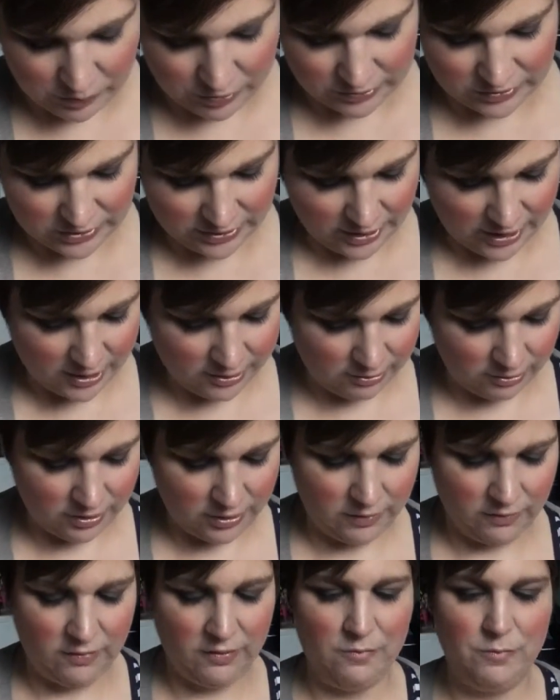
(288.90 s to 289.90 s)
put together
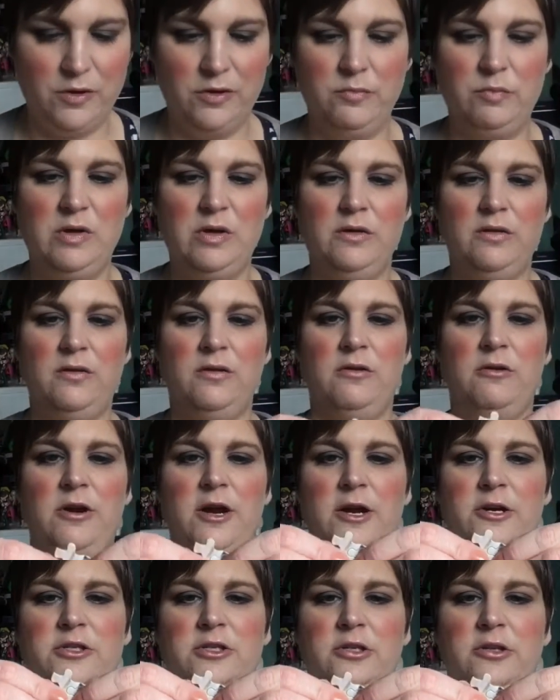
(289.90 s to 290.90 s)
because some of the pieces are
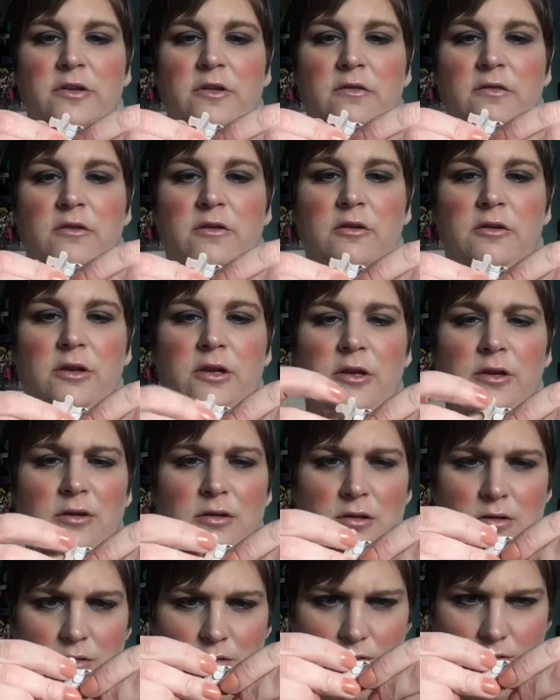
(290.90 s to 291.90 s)
actually still, like,